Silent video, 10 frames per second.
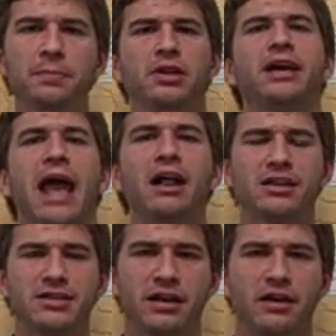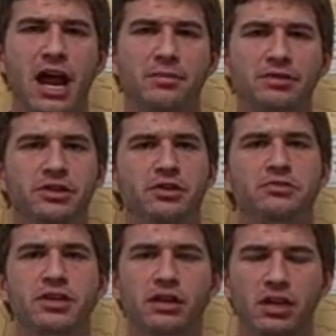People like Alexander Hamilton
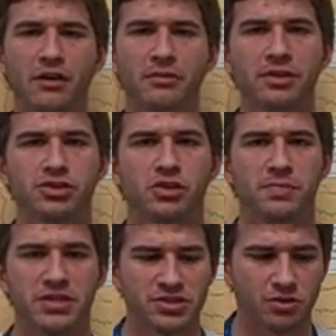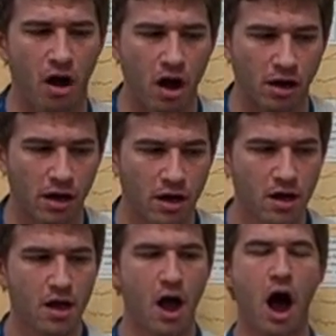who said government should be strong,
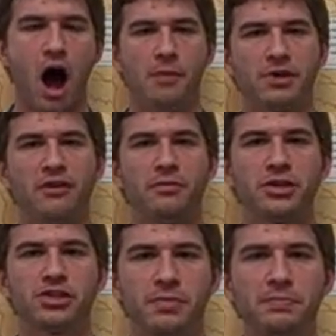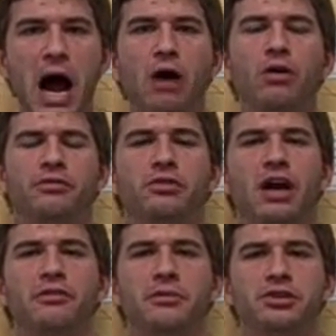government should be powerful,
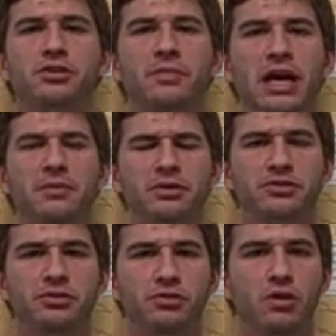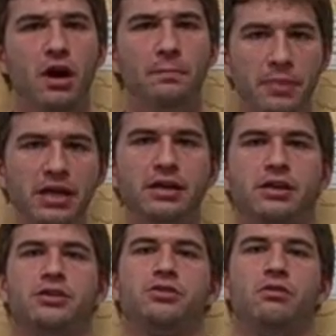government should be able to be in
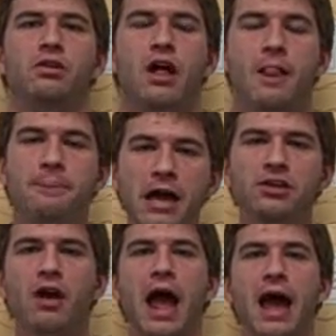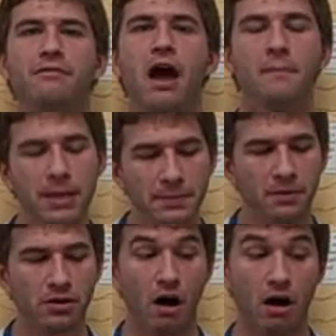control. Then you have
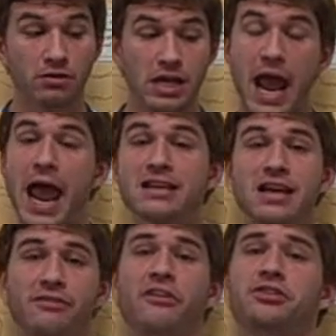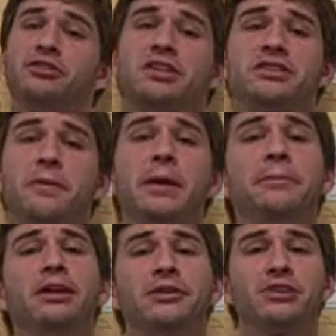people called the Antifederalists,
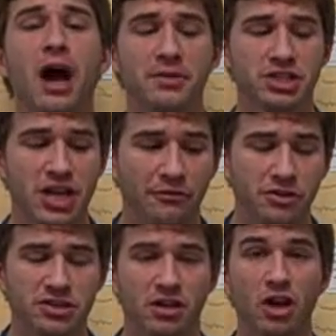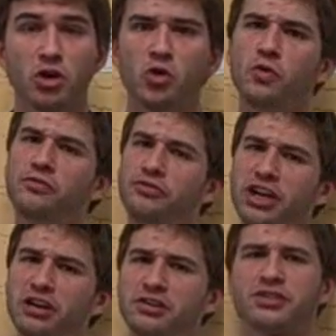people like Thomas Jefferson, who
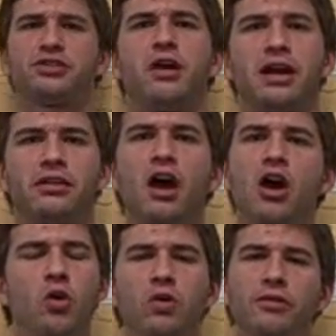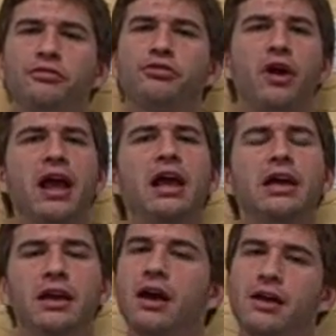feared strength, who were
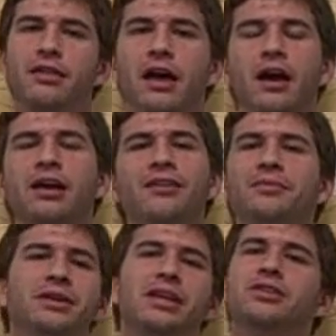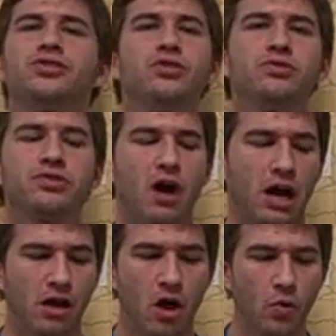afraid that a government that is too
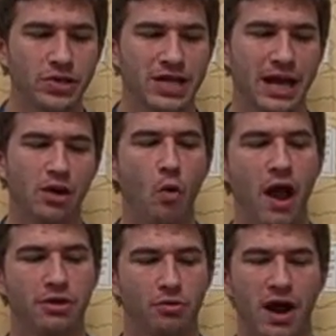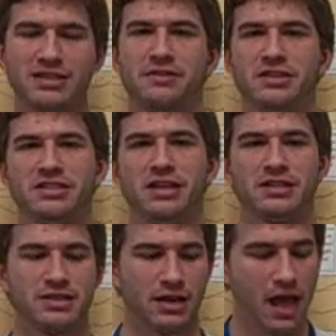strong would take away the rights of its
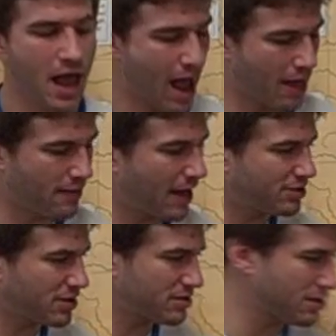citizen. And they